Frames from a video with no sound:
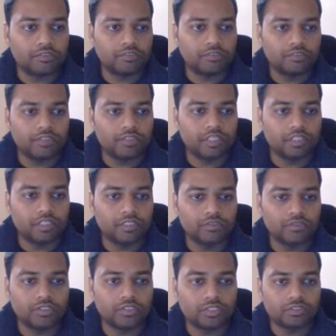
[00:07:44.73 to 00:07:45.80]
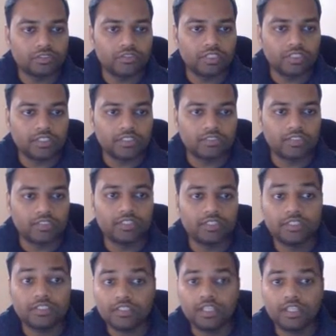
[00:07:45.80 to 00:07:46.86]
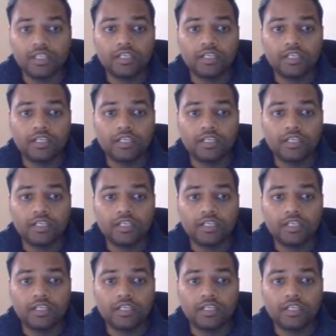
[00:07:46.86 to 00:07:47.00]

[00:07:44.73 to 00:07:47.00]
we are into the general settings,